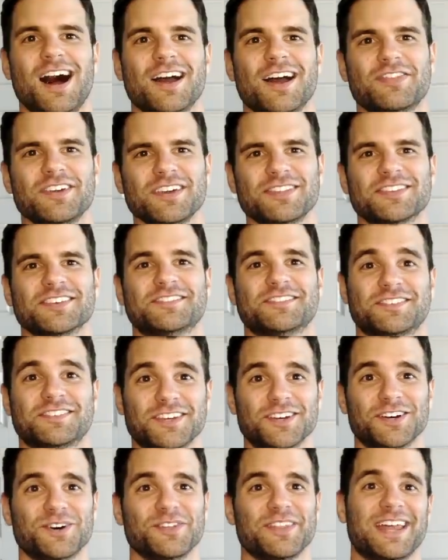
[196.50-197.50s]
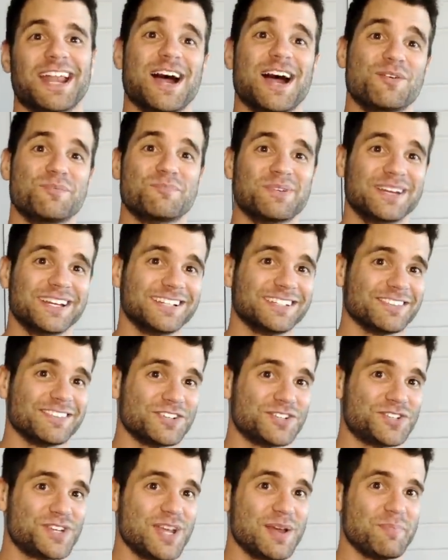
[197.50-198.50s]
I think the skill that I would bring to the
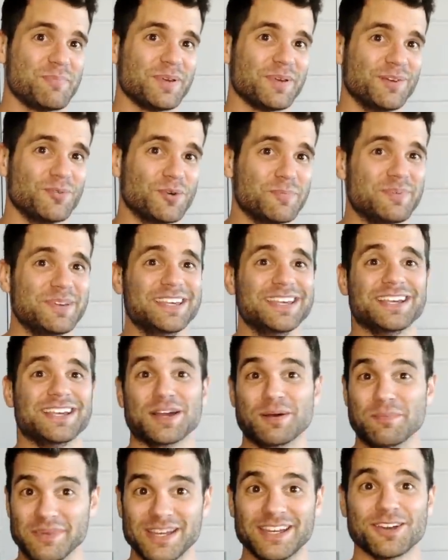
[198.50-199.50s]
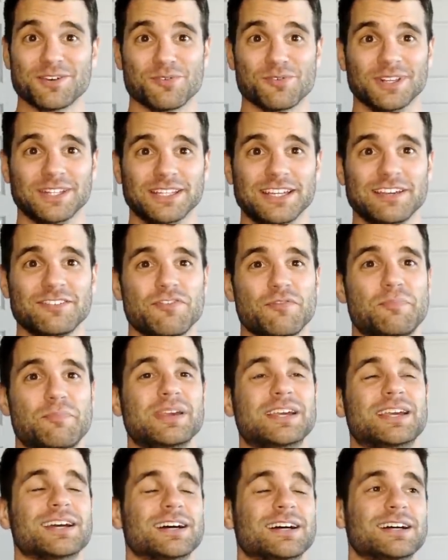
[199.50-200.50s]
ship would be comedic relief
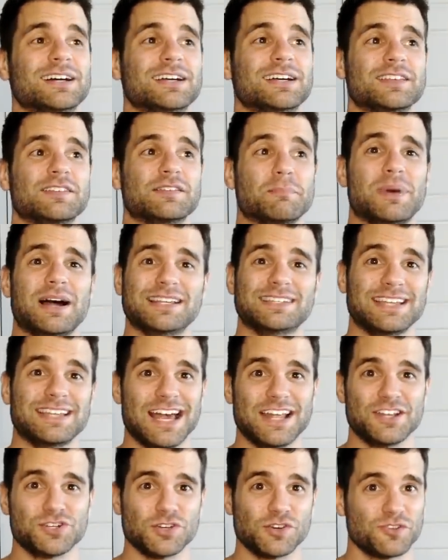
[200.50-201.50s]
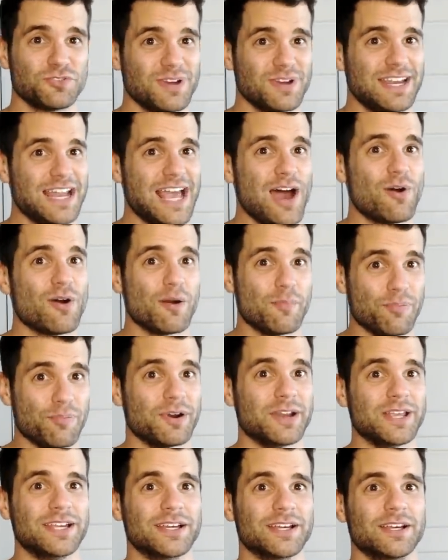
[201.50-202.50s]
because my dad jokes right now are
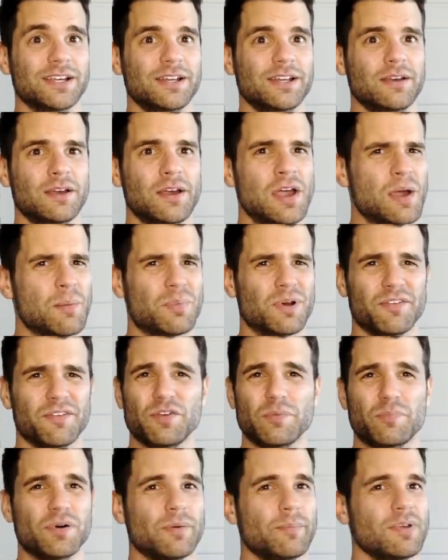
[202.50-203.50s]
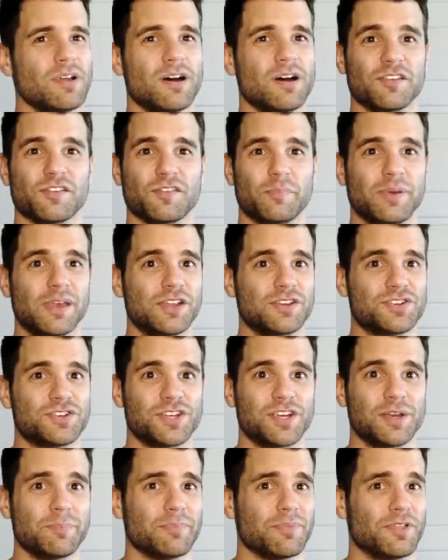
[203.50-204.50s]
pretty good, but if you put me on a
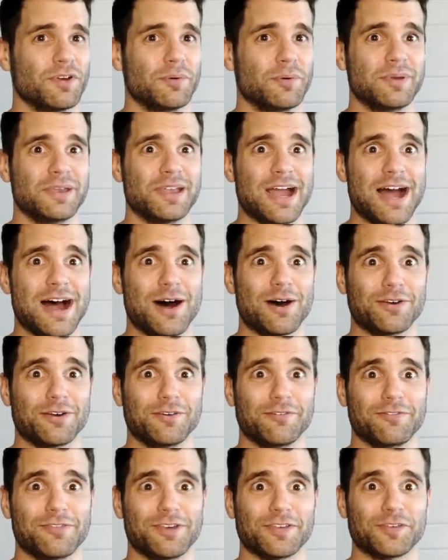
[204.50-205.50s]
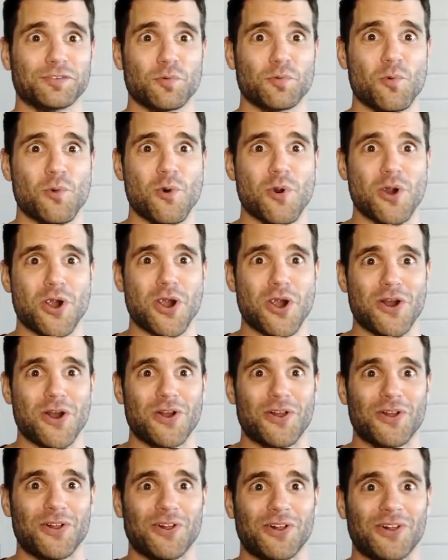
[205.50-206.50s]
spaceship, they'll be out of this
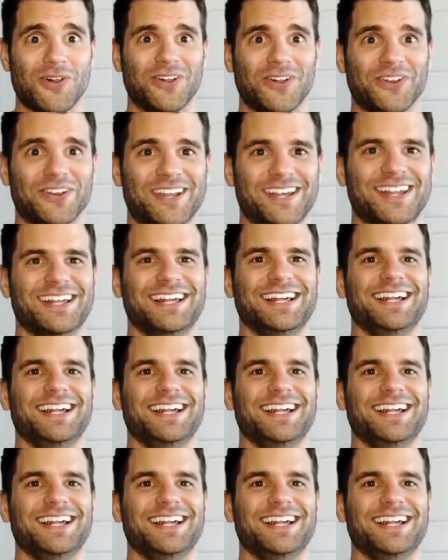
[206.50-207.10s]
world.